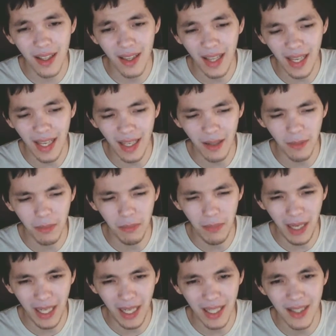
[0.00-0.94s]
like
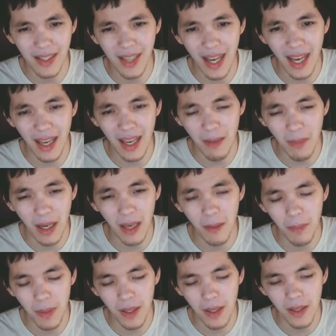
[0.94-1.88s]
mindset, in my
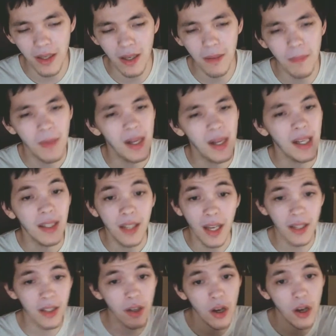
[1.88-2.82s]
opinion.
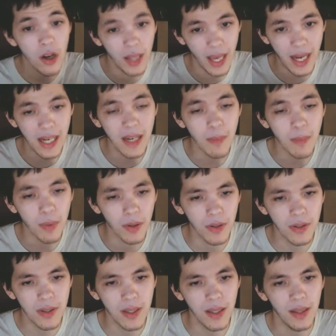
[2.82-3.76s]
Not to call any
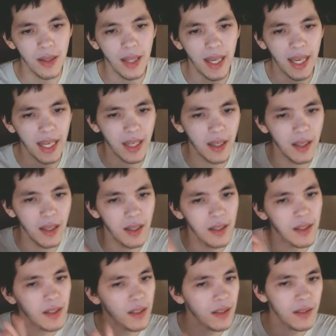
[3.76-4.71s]
person like
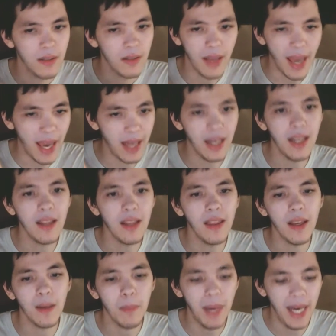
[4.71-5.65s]

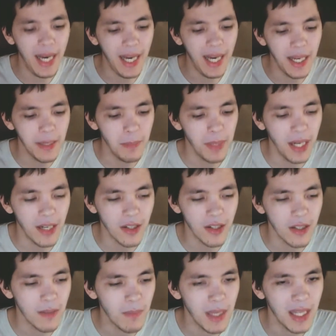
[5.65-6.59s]
anything bad, but I
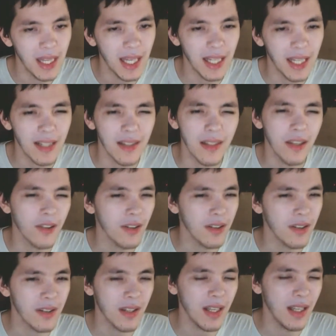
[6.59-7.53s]
just mean like
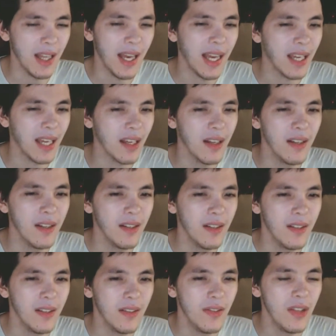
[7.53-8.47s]
seriously, like,
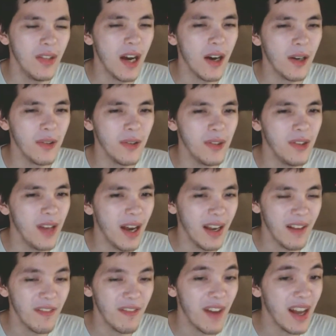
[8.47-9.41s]
no, do
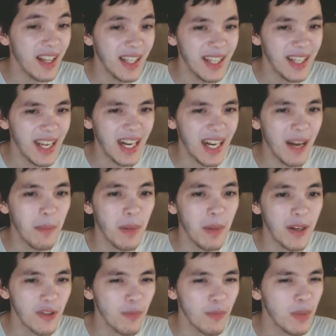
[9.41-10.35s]
not invalidate a
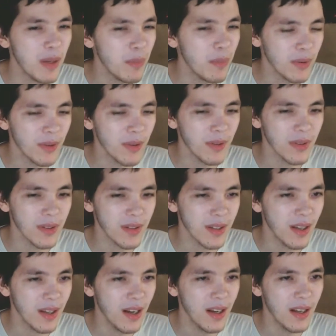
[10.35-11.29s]
bunch of
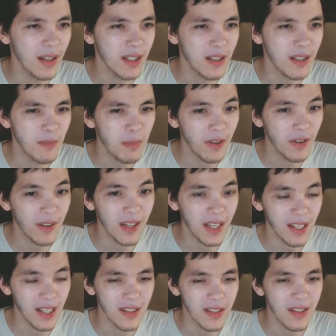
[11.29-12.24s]
people's
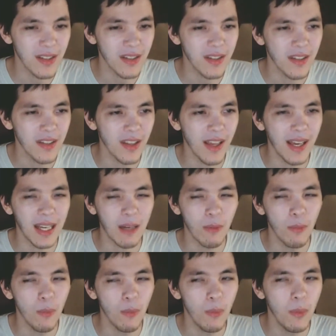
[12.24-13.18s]
experience. Like,
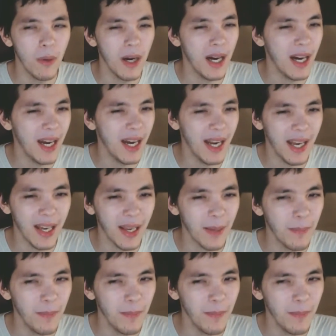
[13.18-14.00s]
why?